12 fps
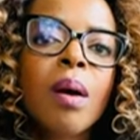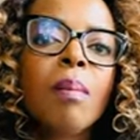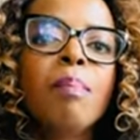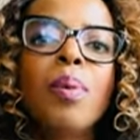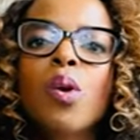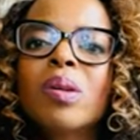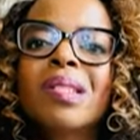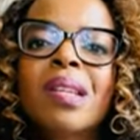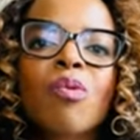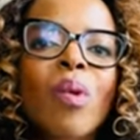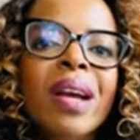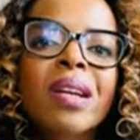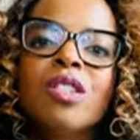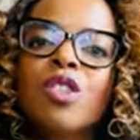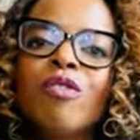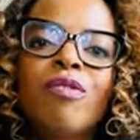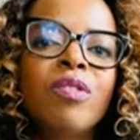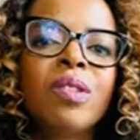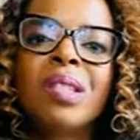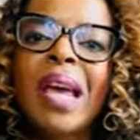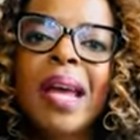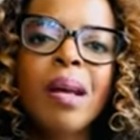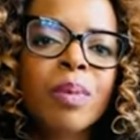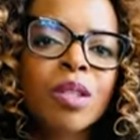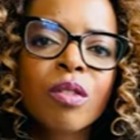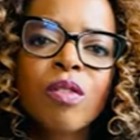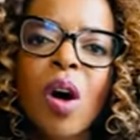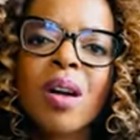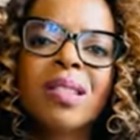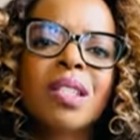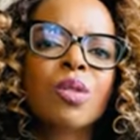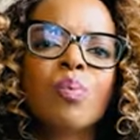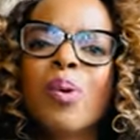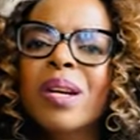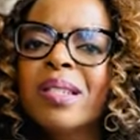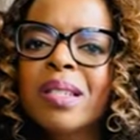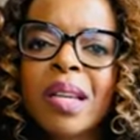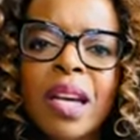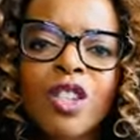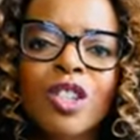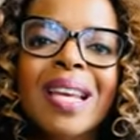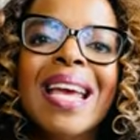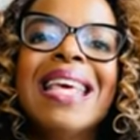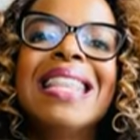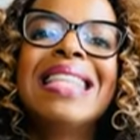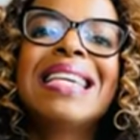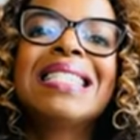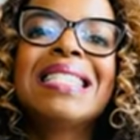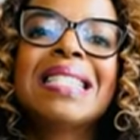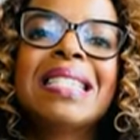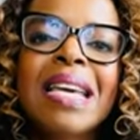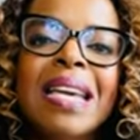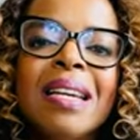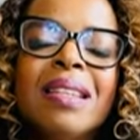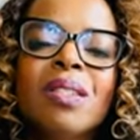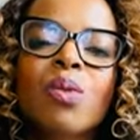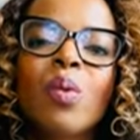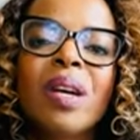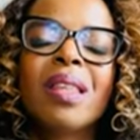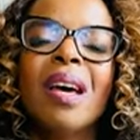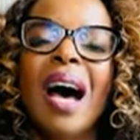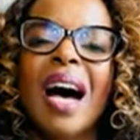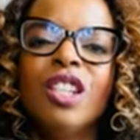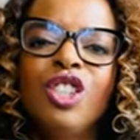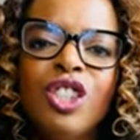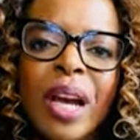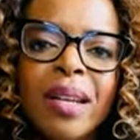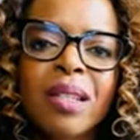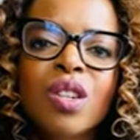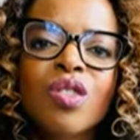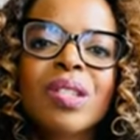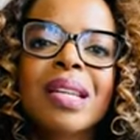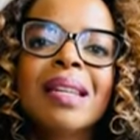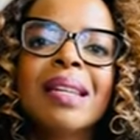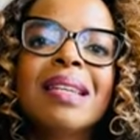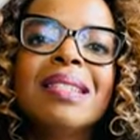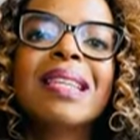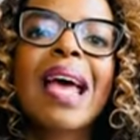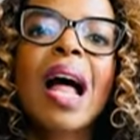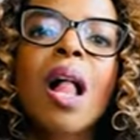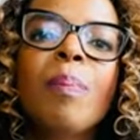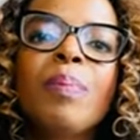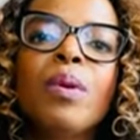Books and records of tables of contents, presentations, these things with agendas and lists help